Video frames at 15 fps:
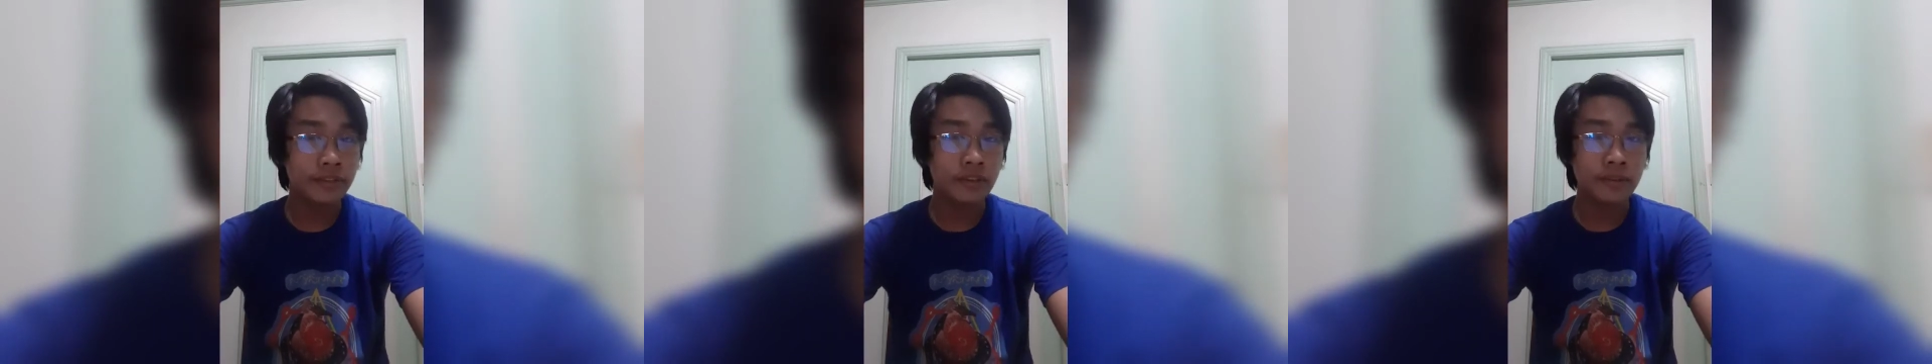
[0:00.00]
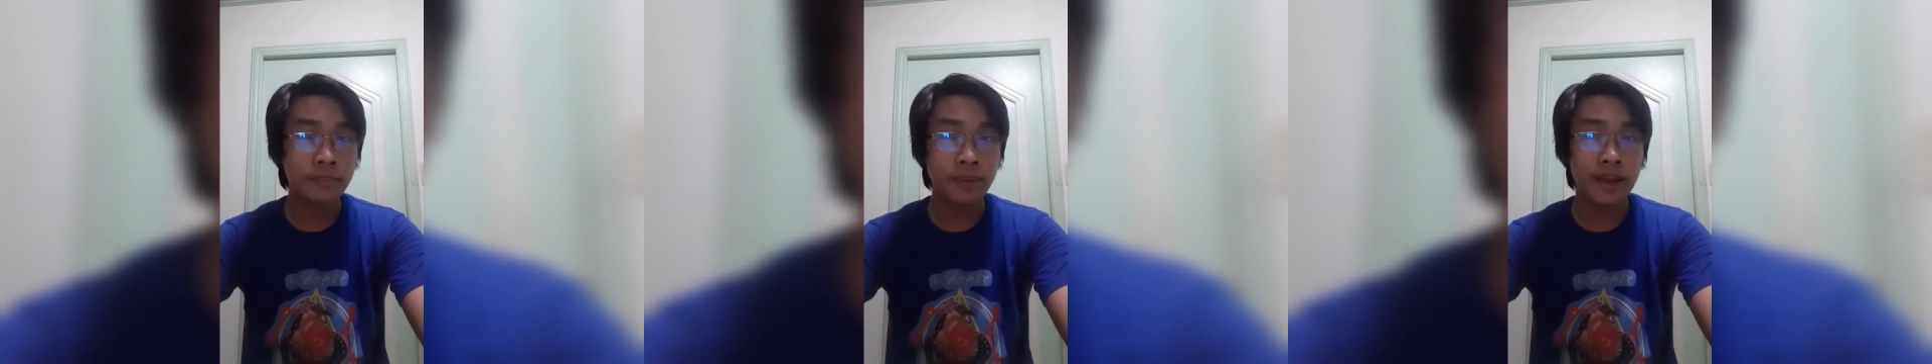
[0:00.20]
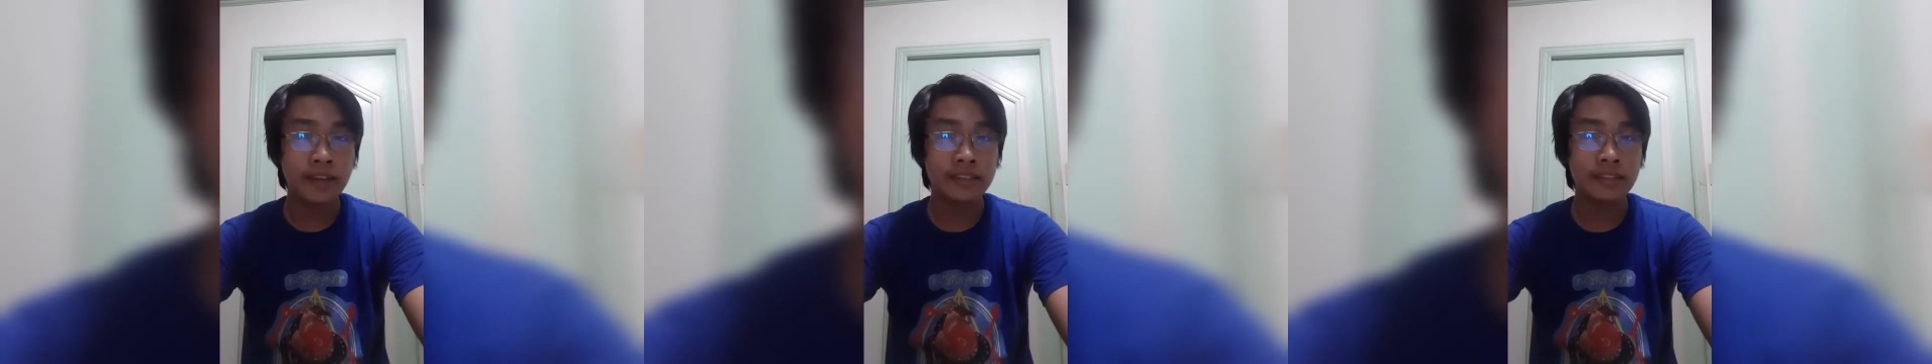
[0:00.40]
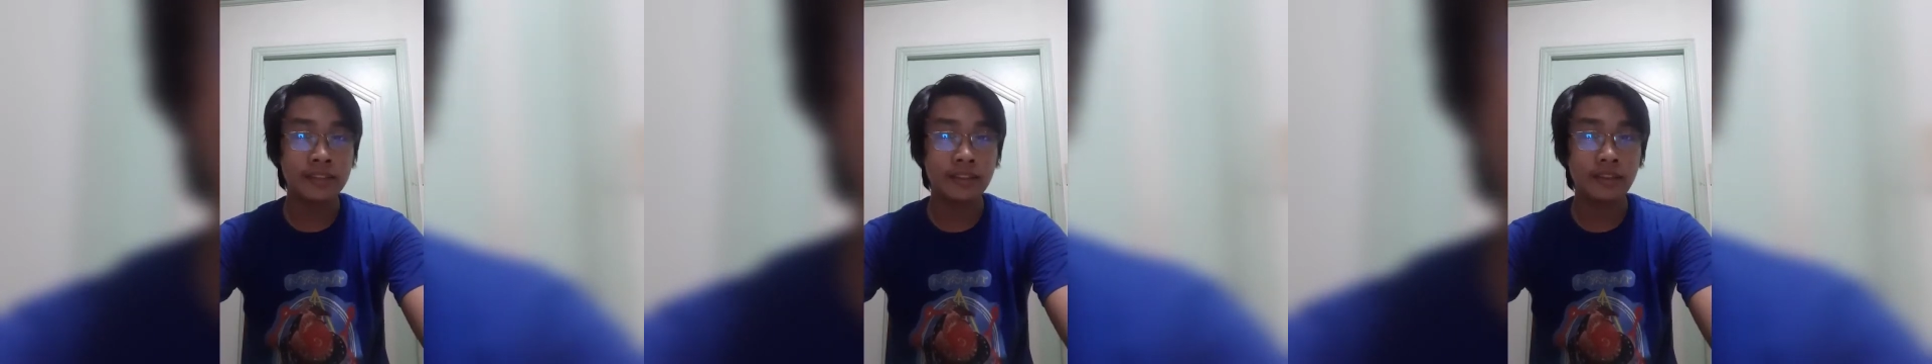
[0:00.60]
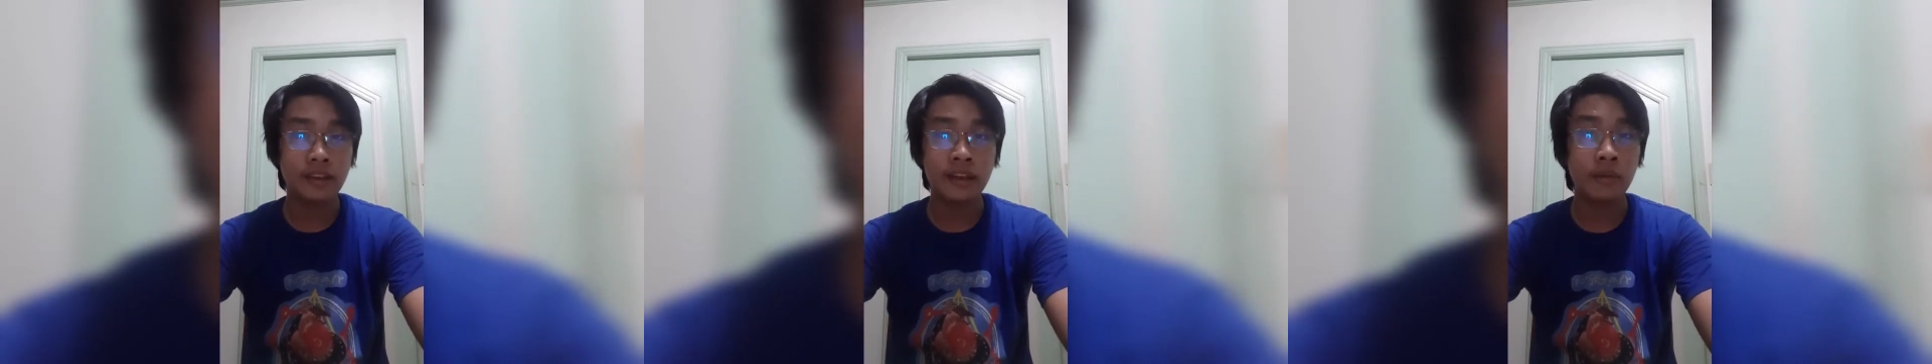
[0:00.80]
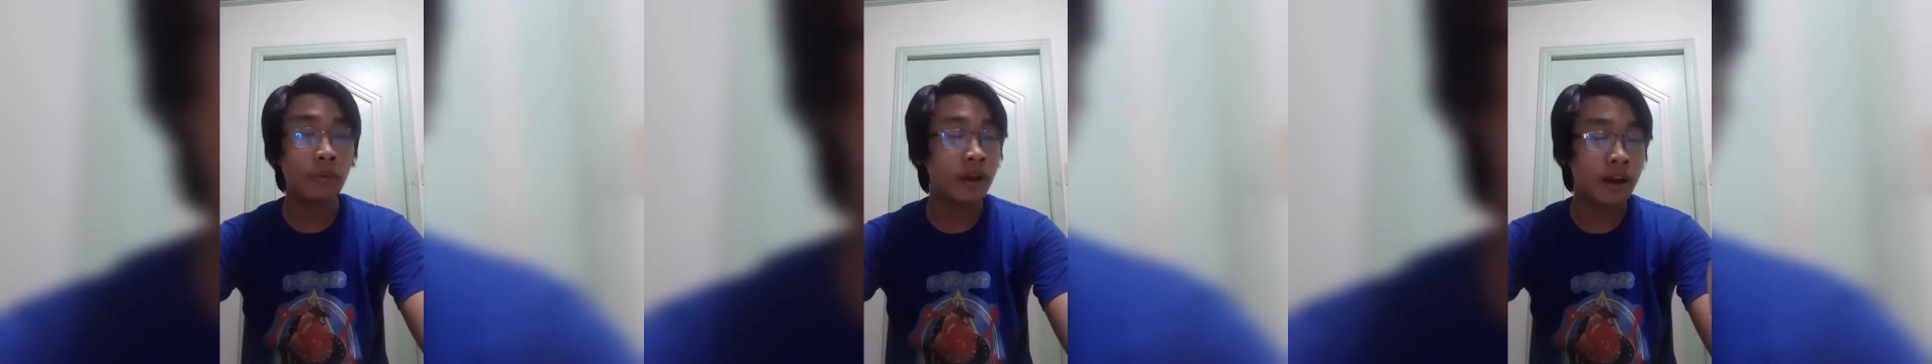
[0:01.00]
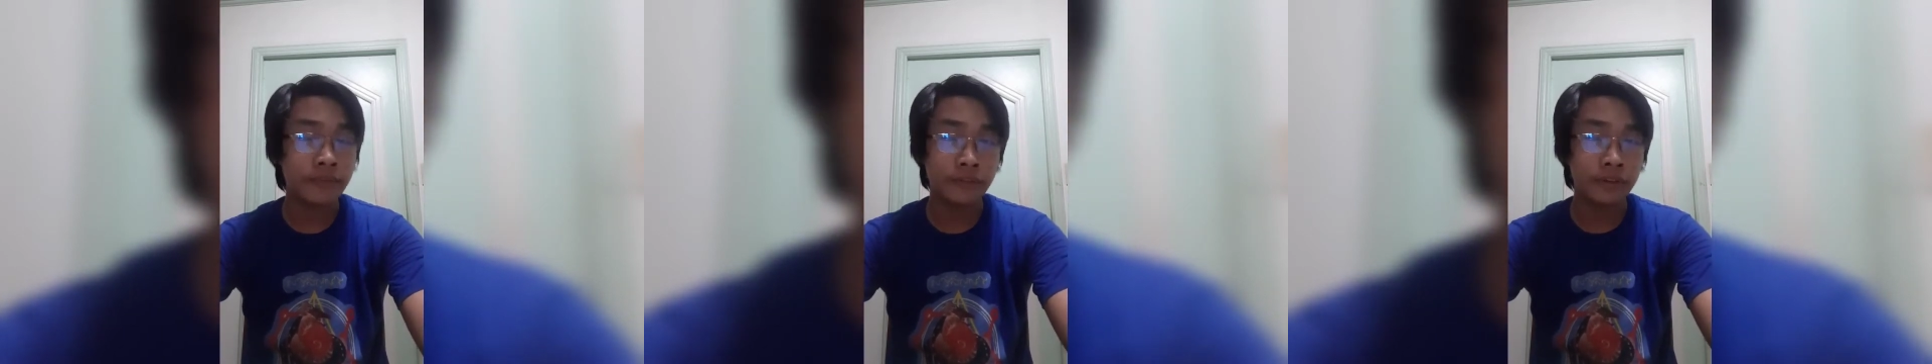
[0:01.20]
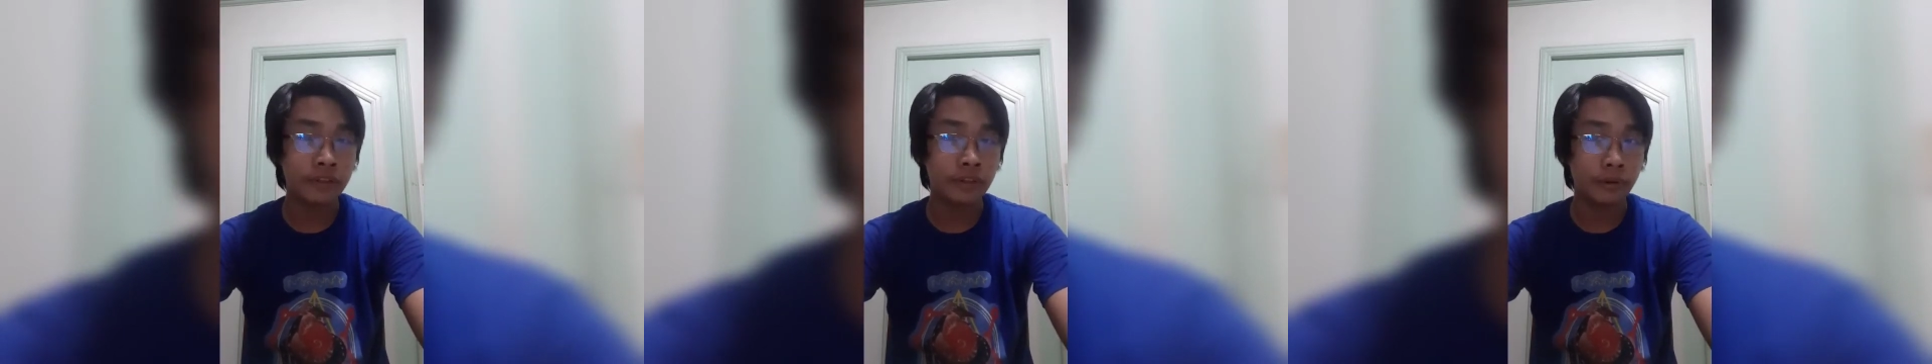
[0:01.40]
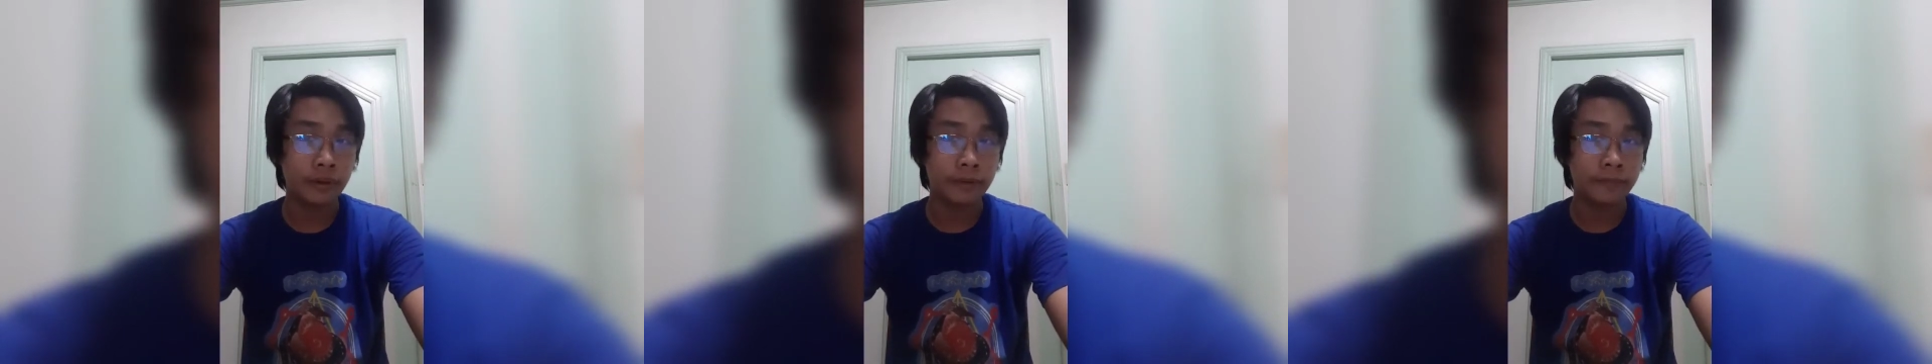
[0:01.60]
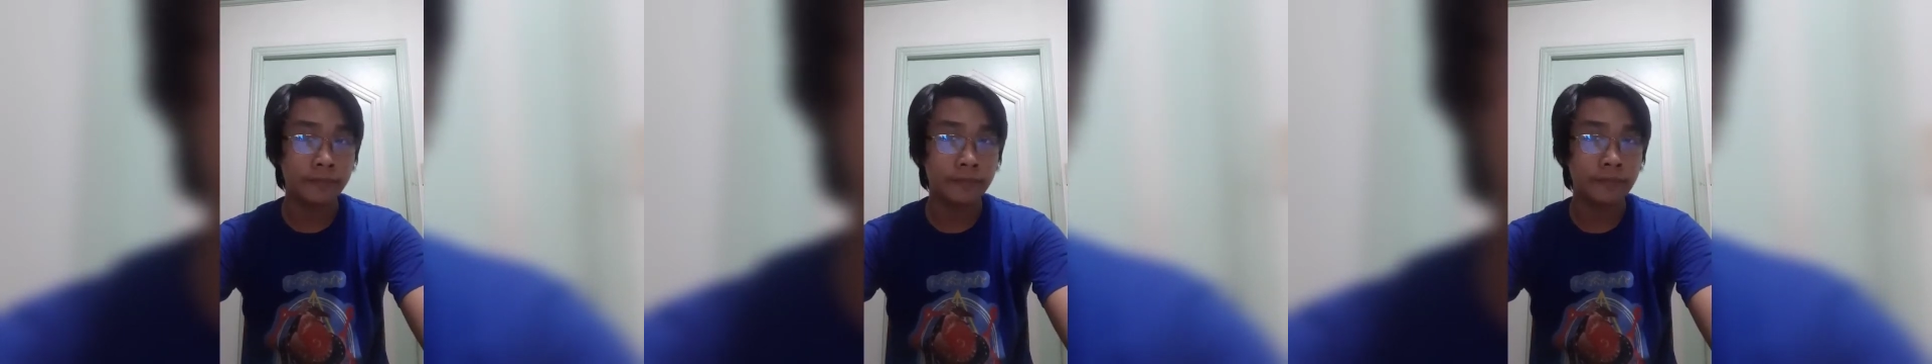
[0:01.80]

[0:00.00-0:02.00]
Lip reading: your best in whatever you're doing.